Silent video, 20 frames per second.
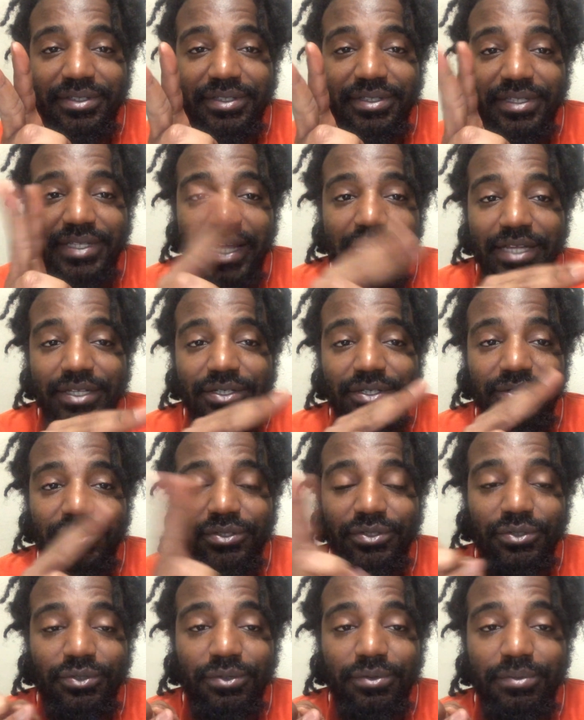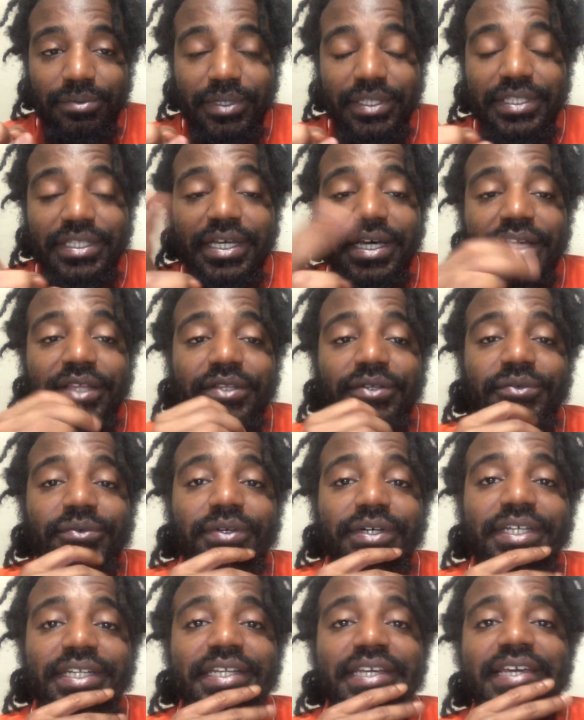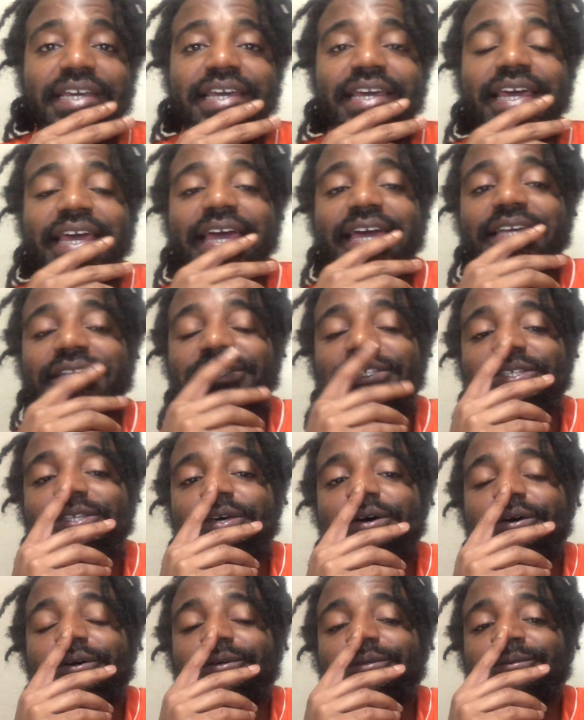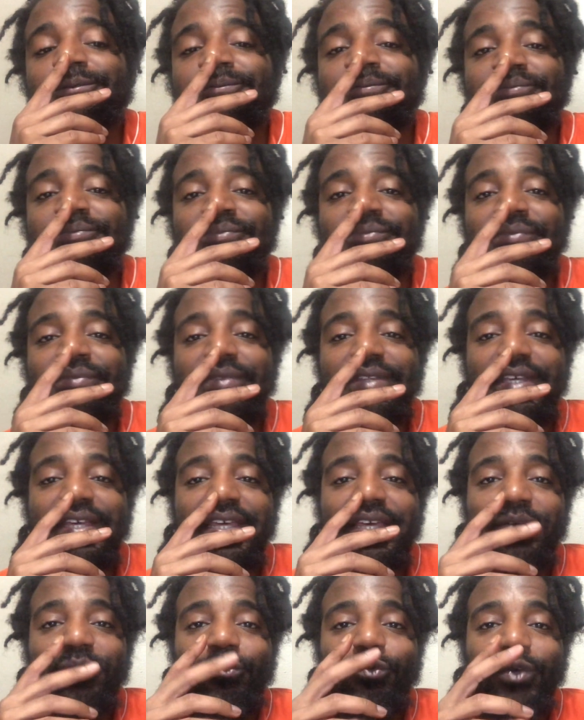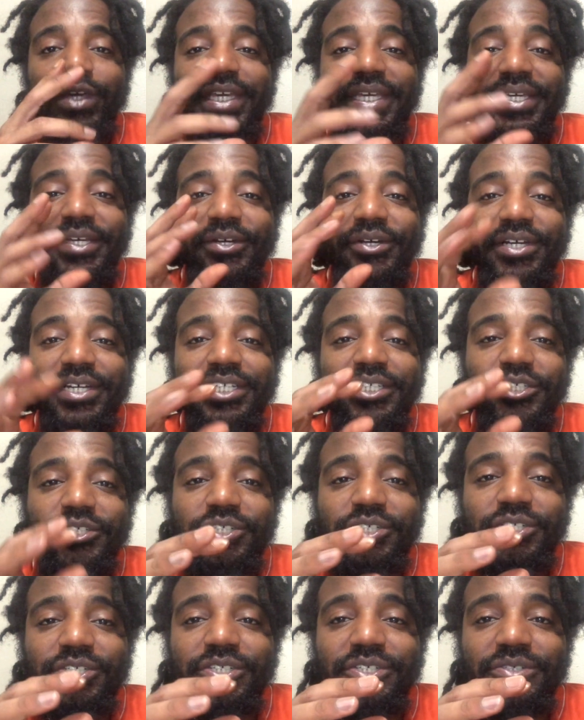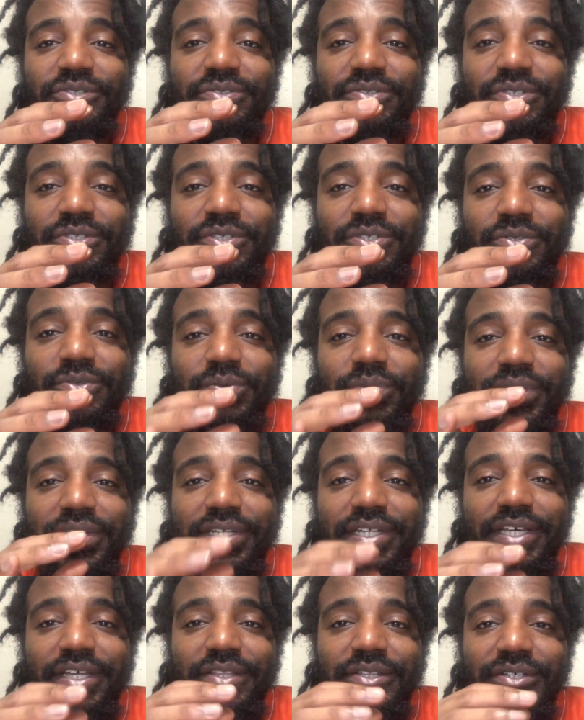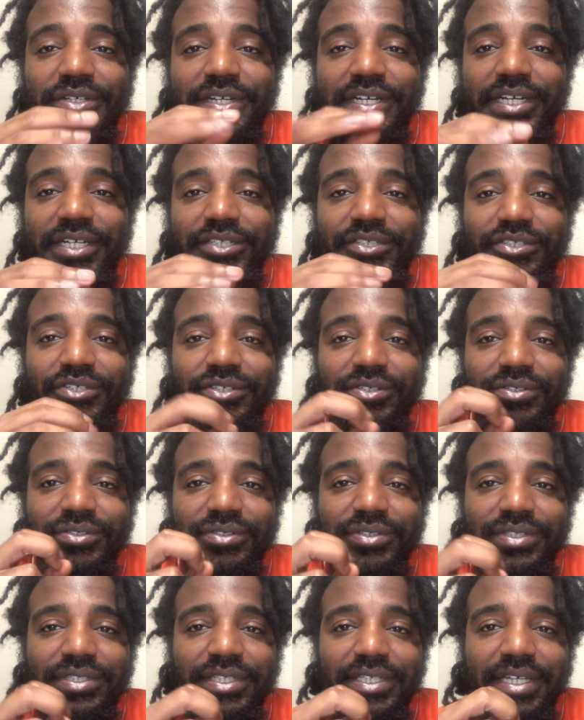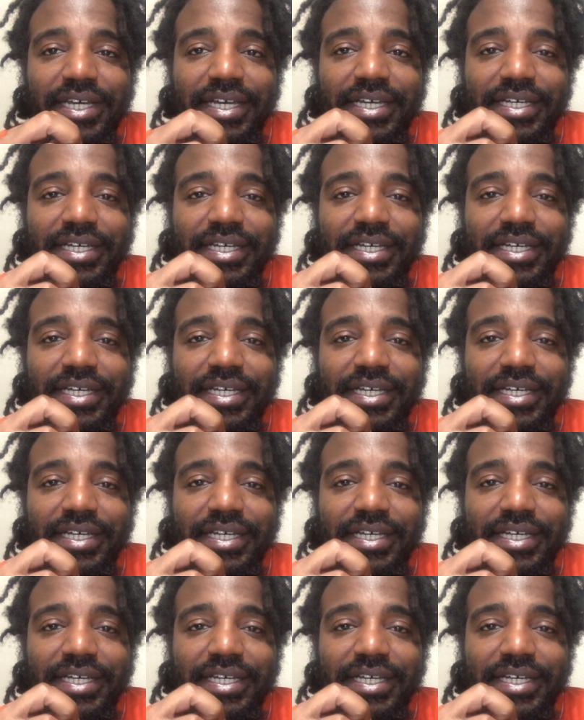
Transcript: not Doduo, but the other one. And so we are introduced to another hunter's